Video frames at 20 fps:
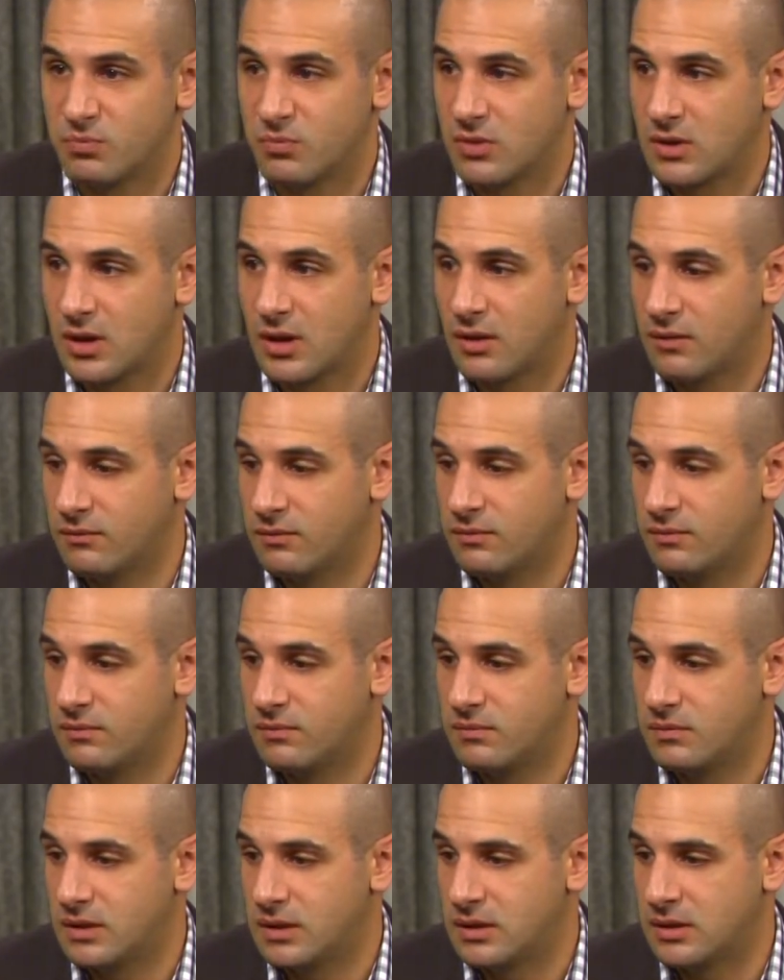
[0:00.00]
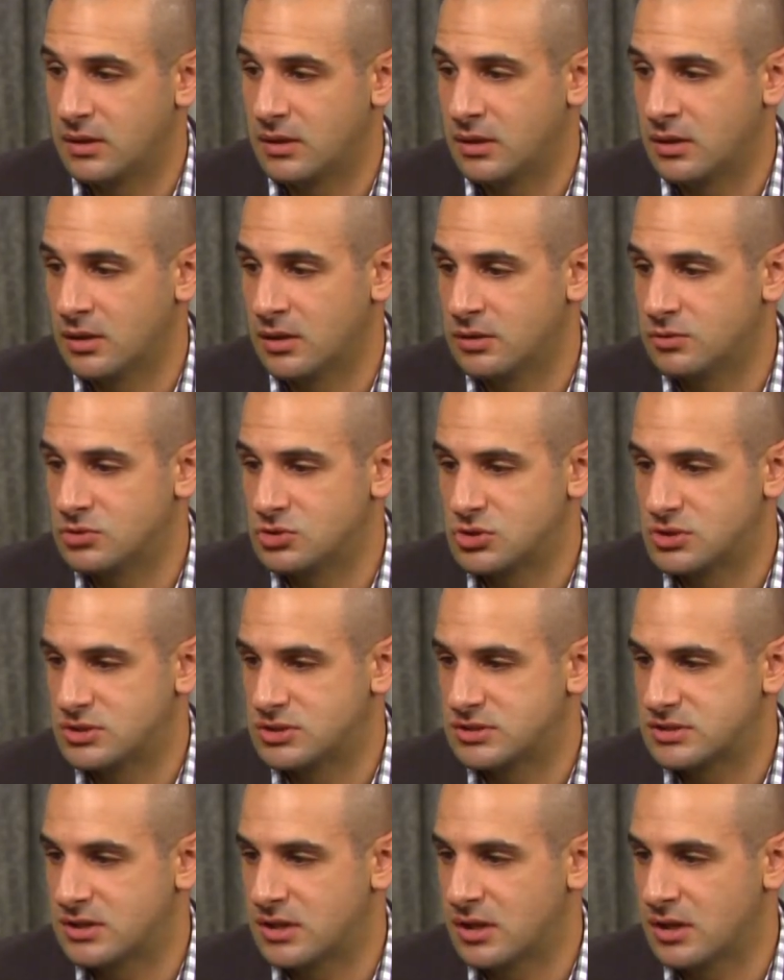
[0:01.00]
kind of it, uh, he was
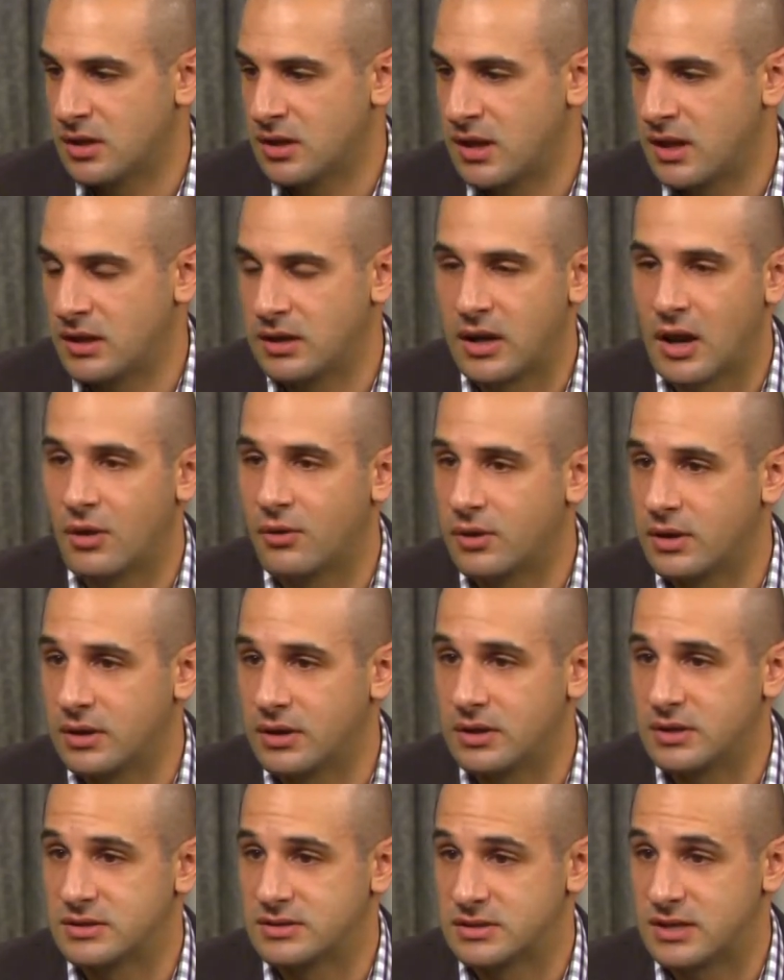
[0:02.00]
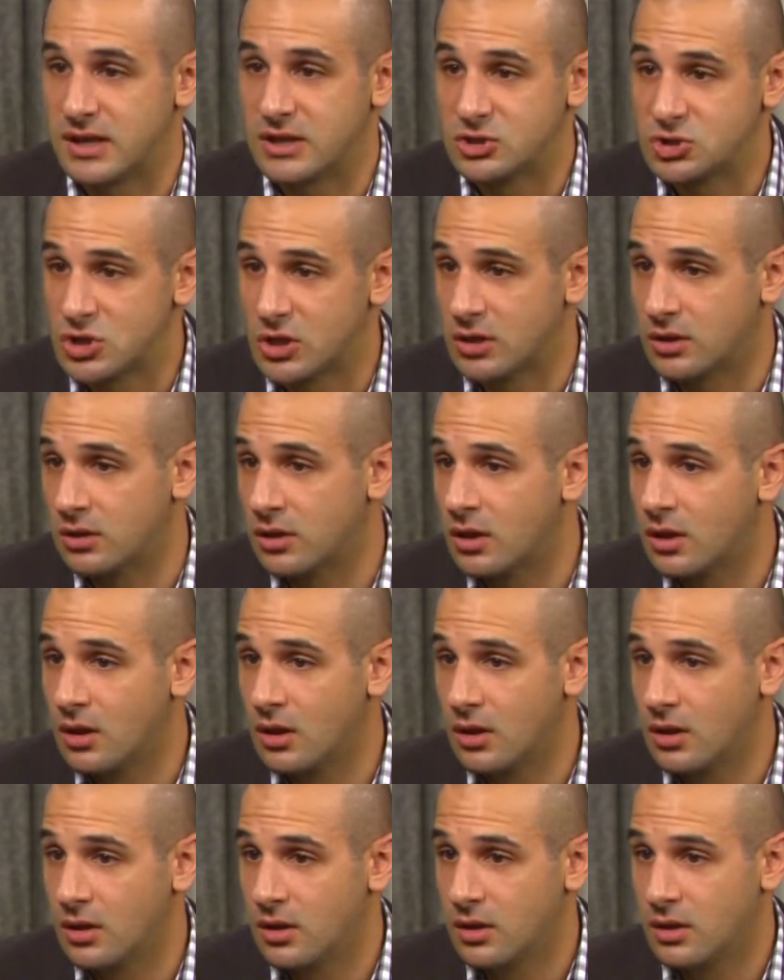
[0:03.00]
just uh, hanging out in his kitchen,
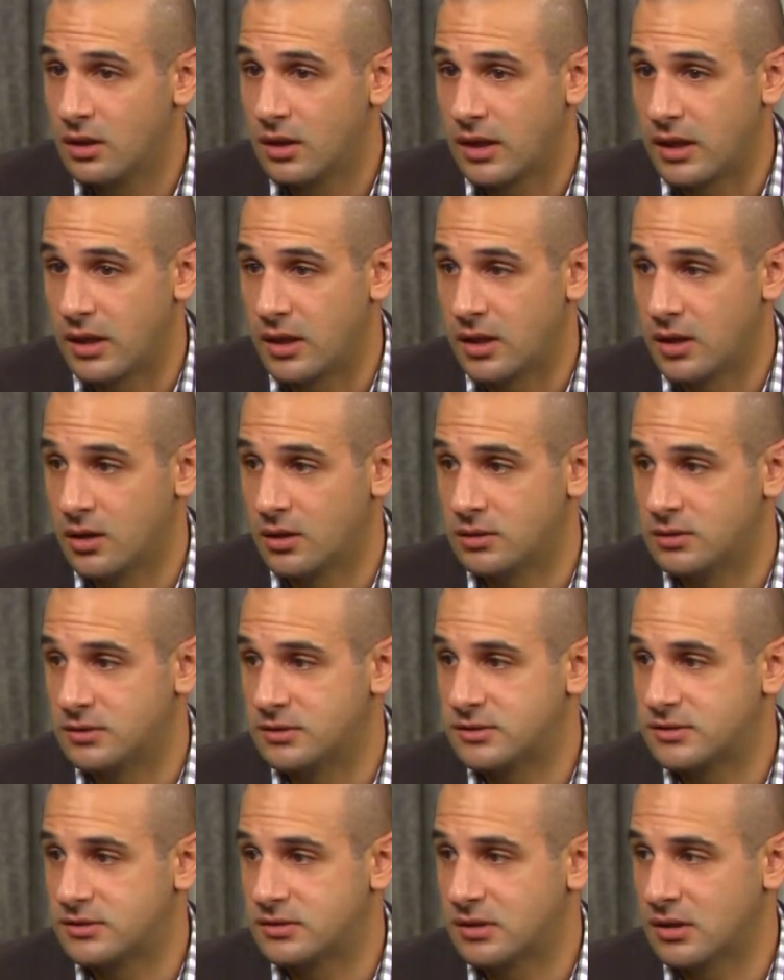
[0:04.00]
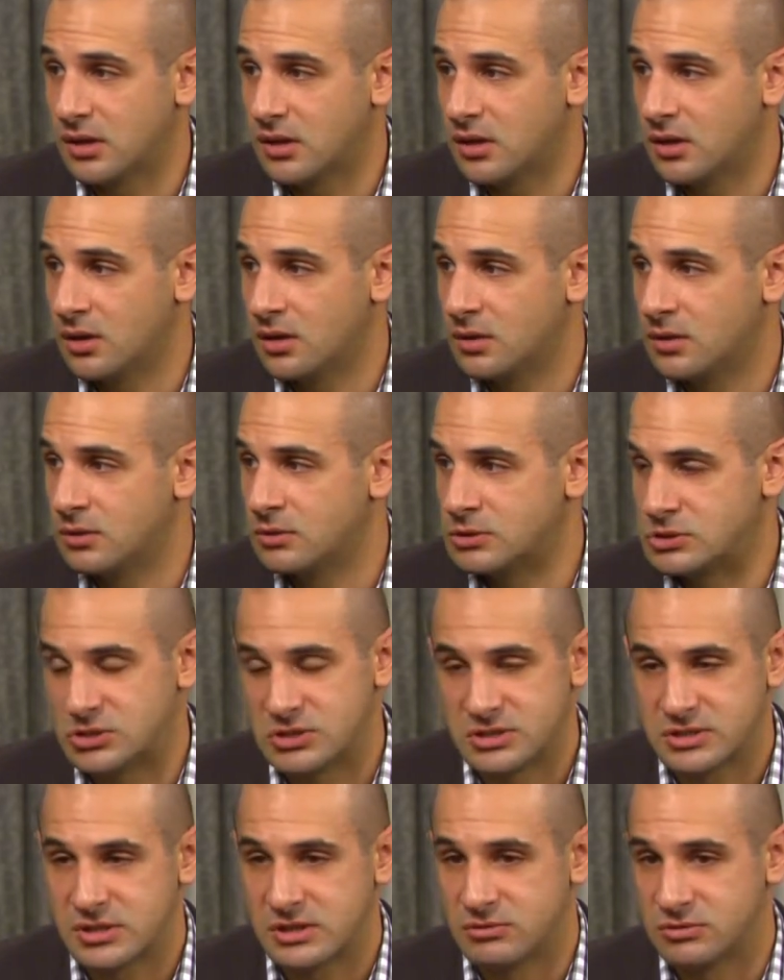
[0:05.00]
mm-hmm. and uh, it was
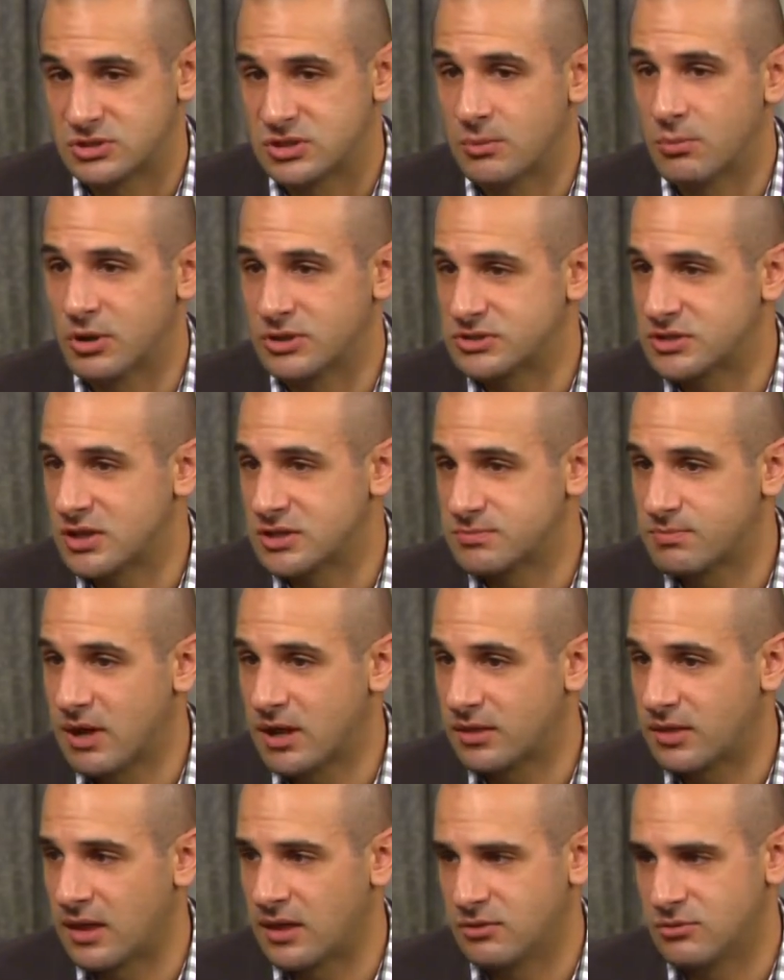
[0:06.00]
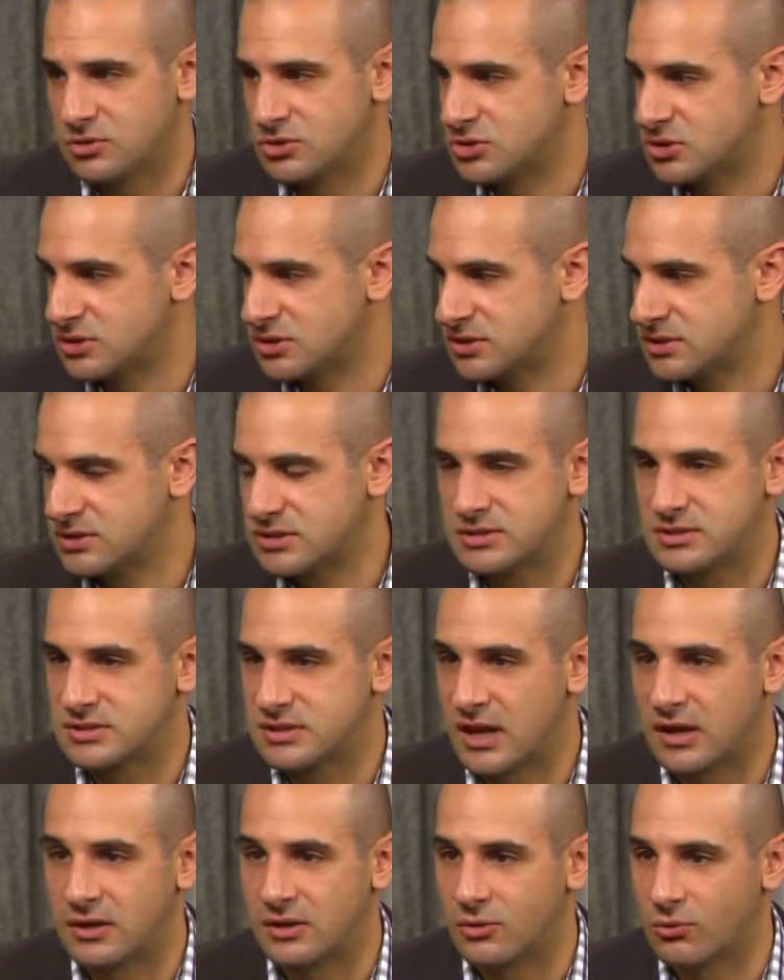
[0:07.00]
just it was somewhat suspect that he was just
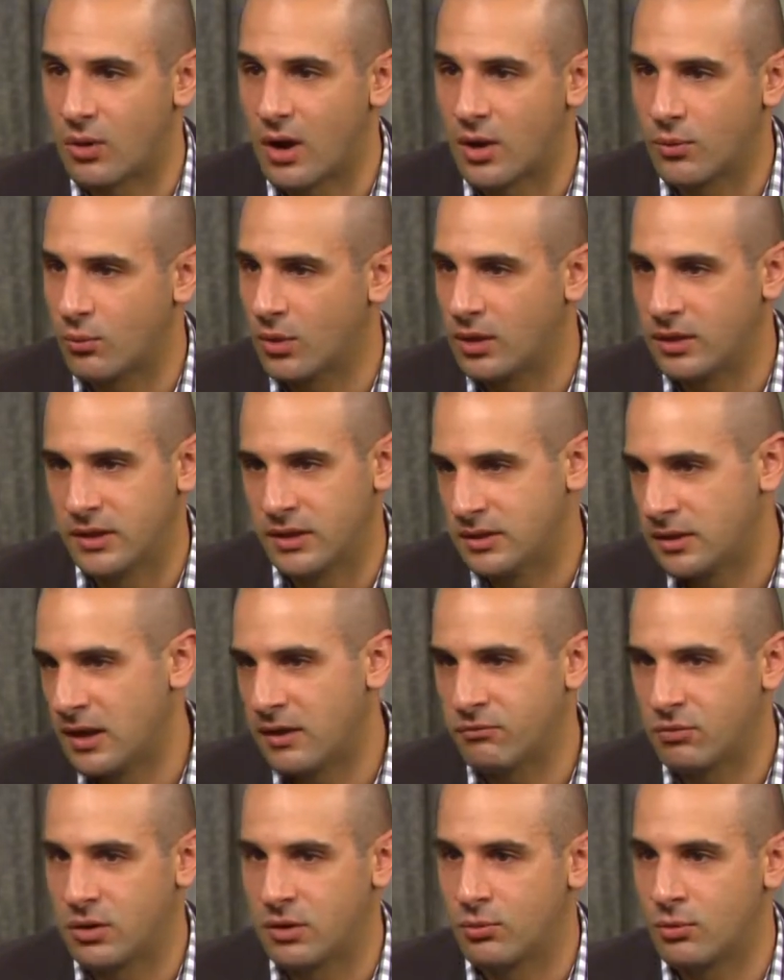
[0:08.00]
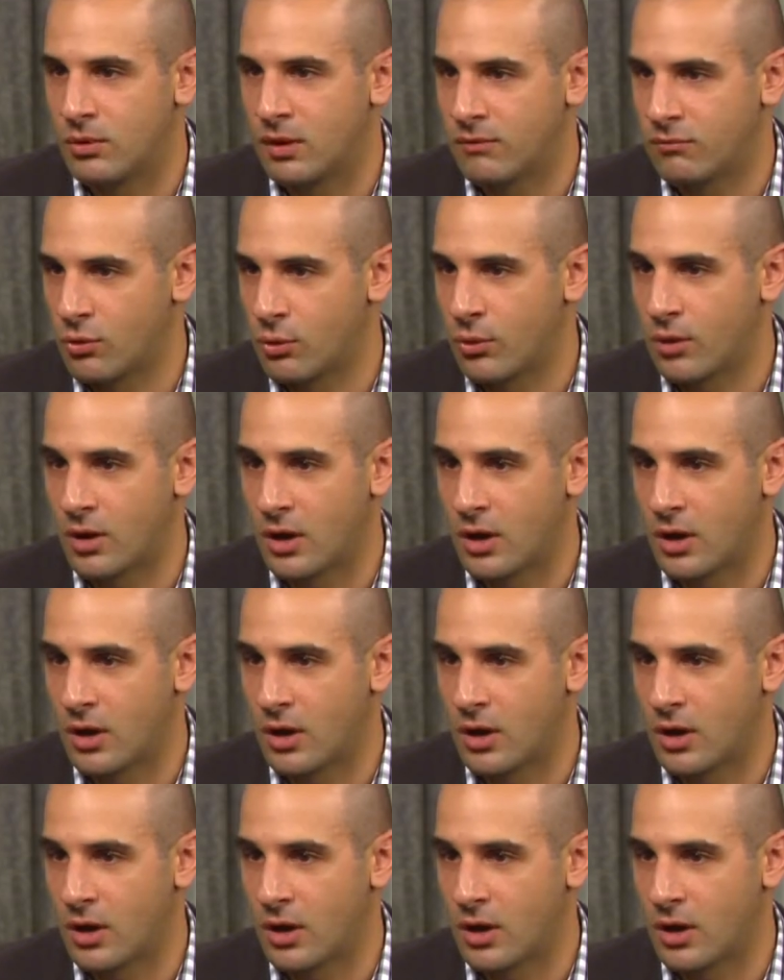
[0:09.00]
standing around while then every everywhere Everything